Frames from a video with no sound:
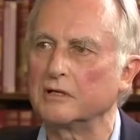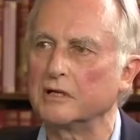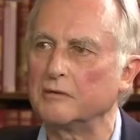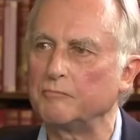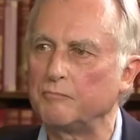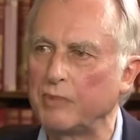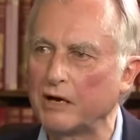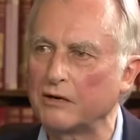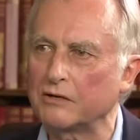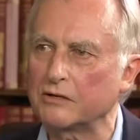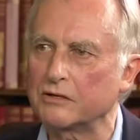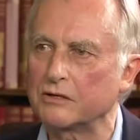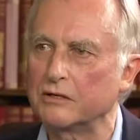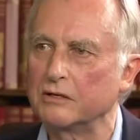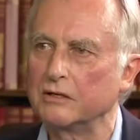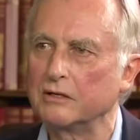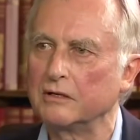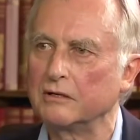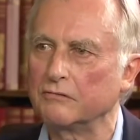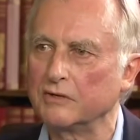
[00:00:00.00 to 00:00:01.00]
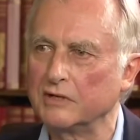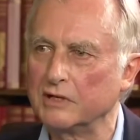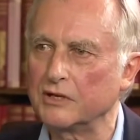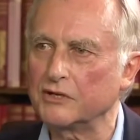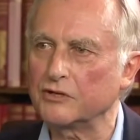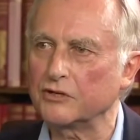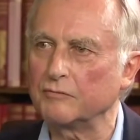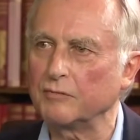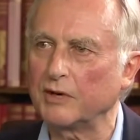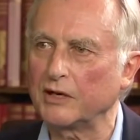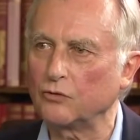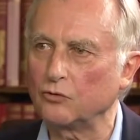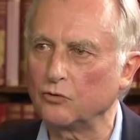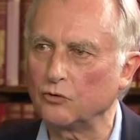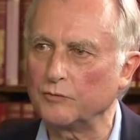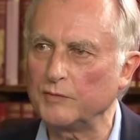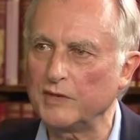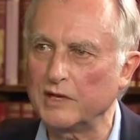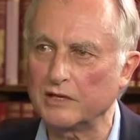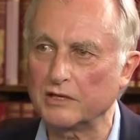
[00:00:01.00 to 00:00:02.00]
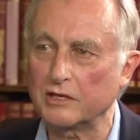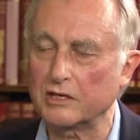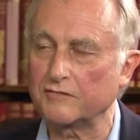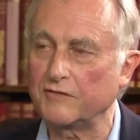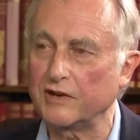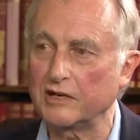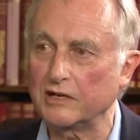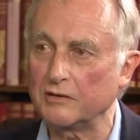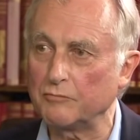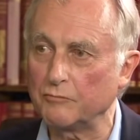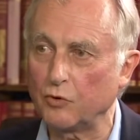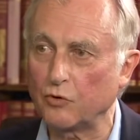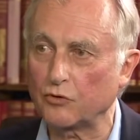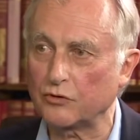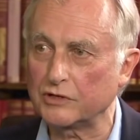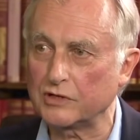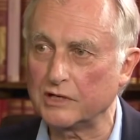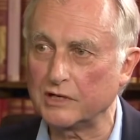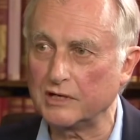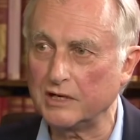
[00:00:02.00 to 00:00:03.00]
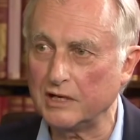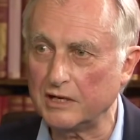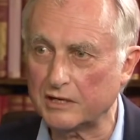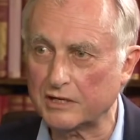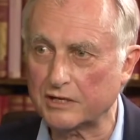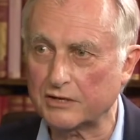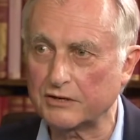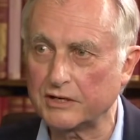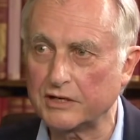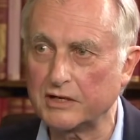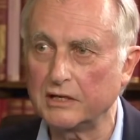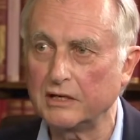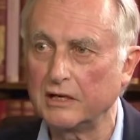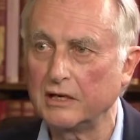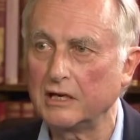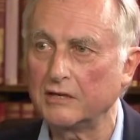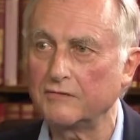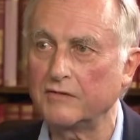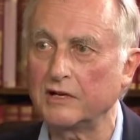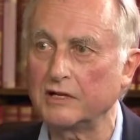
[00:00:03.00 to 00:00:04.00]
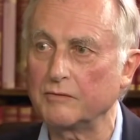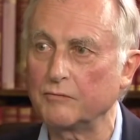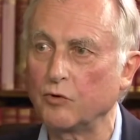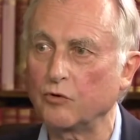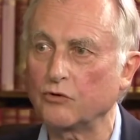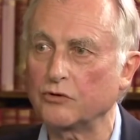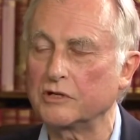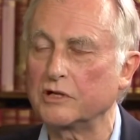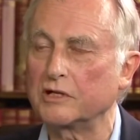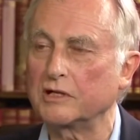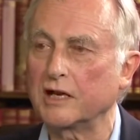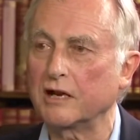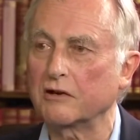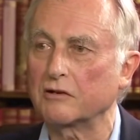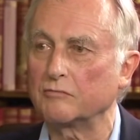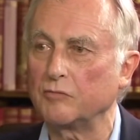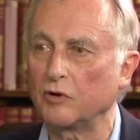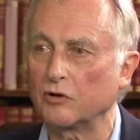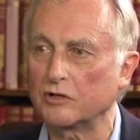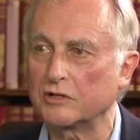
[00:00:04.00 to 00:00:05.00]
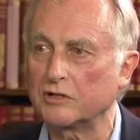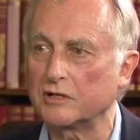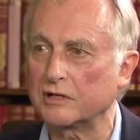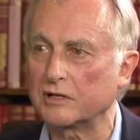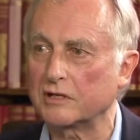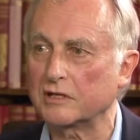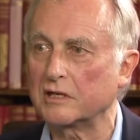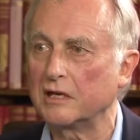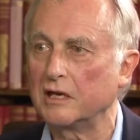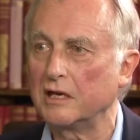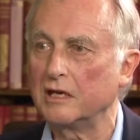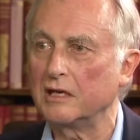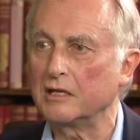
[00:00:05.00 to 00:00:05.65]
about religion by all means. It's very important in history, very important in current politics.